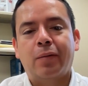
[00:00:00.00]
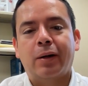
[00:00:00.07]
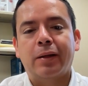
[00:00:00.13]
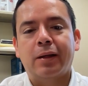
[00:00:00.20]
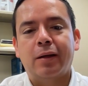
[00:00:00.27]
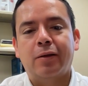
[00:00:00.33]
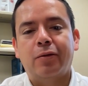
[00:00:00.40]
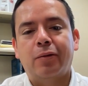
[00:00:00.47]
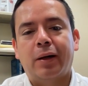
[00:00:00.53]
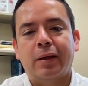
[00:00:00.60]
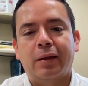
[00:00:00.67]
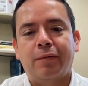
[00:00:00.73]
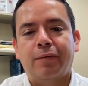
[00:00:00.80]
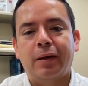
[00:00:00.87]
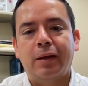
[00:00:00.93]
what they do in
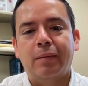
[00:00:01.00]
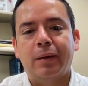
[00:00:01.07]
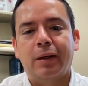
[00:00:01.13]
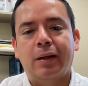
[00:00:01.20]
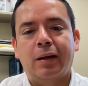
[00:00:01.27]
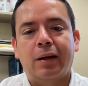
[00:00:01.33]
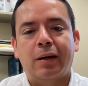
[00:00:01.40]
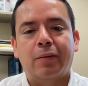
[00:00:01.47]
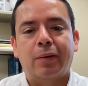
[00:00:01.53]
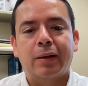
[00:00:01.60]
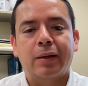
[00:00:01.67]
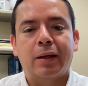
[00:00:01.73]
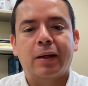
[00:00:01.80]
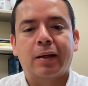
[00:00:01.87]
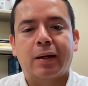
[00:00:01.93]
the feed mill and
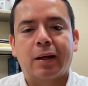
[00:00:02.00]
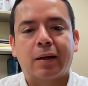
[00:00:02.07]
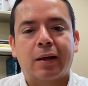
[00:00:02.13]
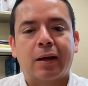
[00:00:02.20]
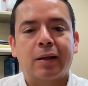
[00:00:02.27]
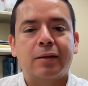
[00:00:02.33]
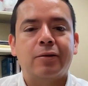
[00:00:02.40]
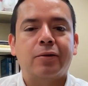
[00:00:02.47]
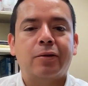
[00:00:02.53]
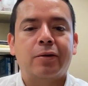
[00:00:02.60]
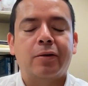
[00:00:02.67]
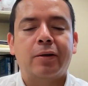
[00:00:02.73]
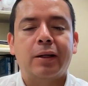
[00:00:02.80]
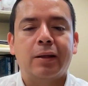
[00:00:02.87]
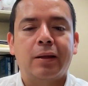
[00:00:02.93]
what they can get, in
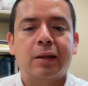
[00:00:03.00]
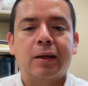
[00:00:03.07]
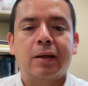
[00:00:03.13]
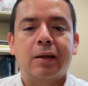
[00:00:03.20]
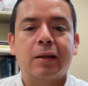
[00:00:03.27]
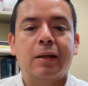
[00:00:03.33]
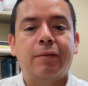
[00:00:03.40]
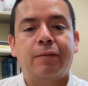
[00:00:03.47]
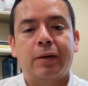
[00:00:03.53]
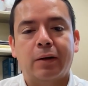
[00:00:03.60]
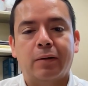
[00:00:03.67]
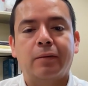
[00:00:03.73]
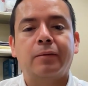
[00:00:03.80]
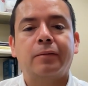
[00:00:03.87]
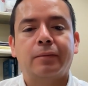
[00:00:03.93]
the
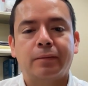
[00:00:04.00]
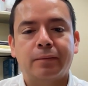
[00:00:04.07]
field.